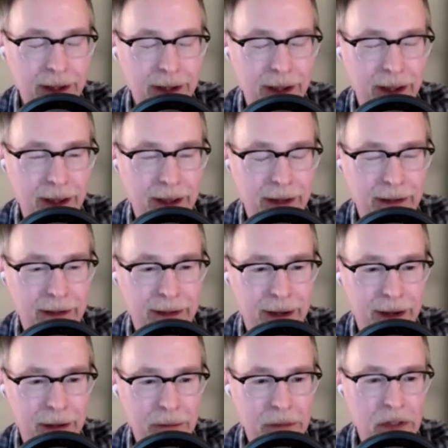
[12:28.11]
and
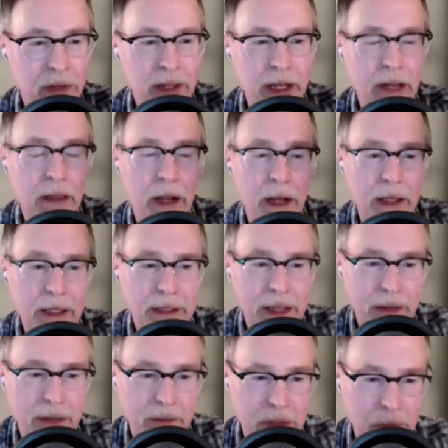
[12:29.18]
um so then i thought i'd like to
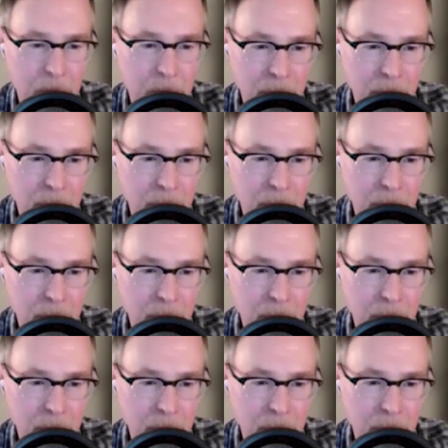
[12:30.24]
have this more